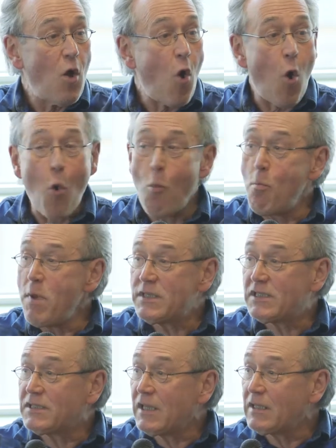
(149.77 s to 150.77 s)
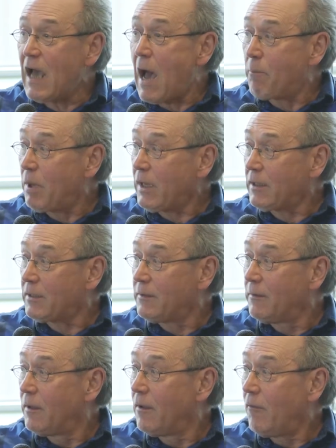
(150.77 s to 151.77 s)
omits the topic.
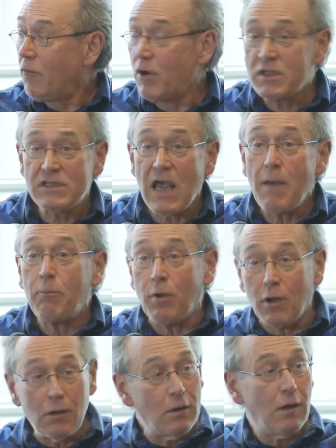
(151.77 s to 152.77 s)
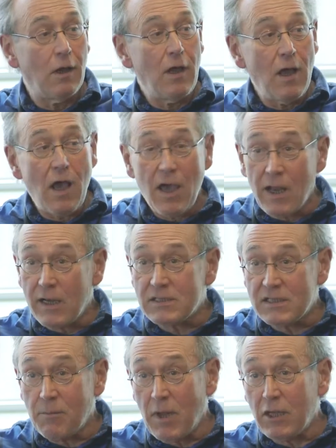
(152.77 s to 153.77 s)
For example,
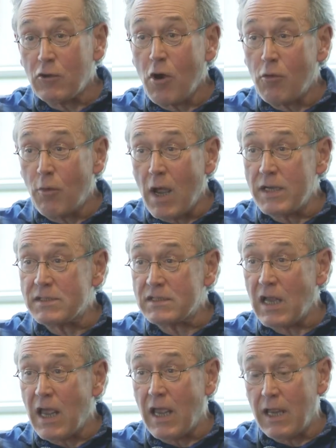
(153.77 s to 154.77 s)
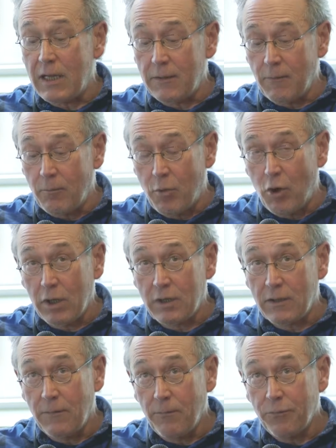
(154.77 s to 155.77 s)
Herasimenko writes a
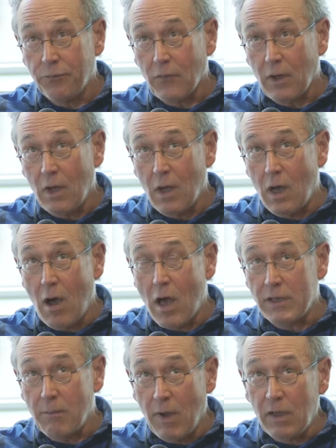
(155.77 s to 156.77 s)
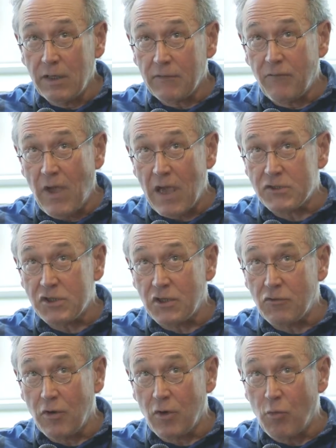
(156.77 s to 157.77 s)
book on the Melnik faction
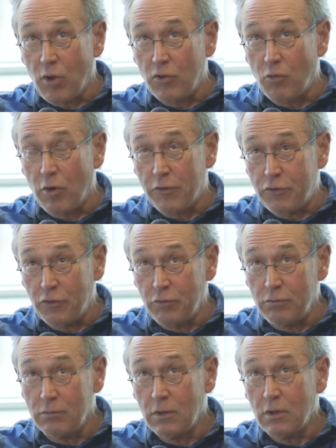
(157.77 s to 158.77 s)
during World War II,